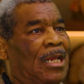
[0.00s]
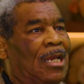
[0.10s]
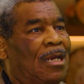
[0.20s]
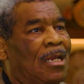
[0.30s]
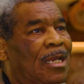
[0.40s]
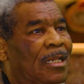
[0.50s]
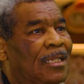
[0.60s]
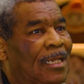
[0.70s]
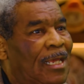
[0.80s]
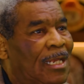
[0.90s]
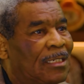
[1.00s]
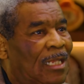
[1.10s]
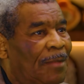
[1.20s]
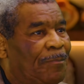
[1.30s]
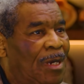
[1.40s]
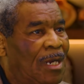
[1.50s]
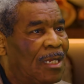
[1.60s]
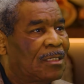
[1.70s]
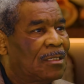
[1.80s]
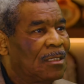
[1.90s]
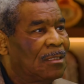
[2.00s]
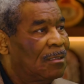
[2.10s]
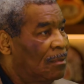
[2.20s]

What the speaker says: there and he lands that punch,